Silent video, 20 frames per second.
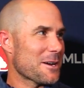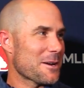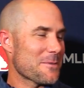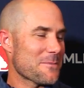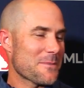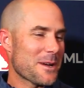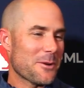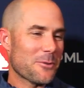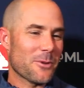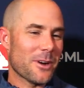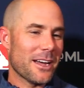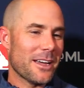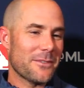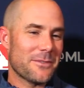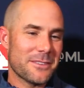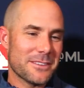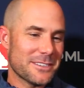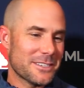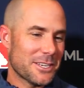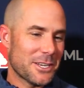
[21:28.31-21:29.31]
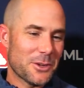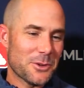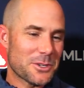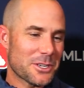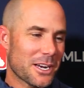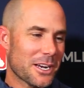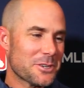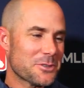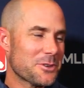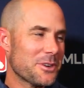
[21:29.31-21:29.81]
My wife is a huge
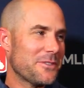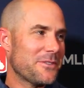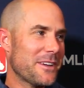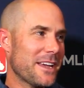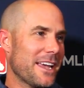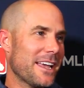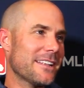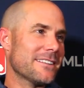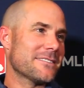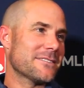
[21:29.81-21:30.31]
country fan.